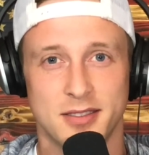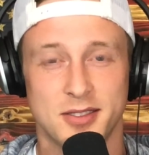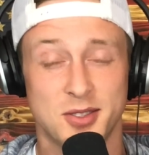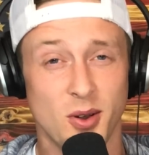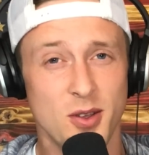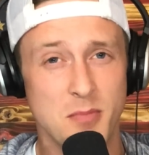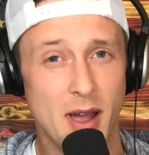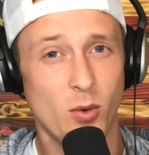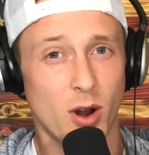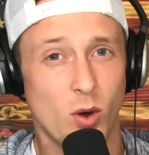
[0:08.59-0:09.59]
So you
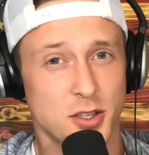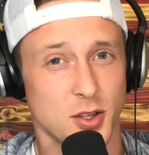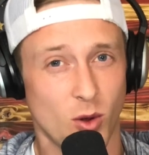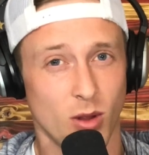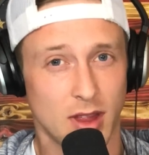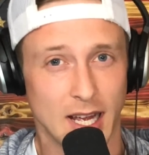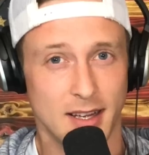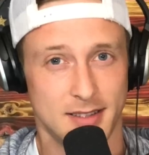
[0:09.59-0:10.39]
might want to watch the whole thing.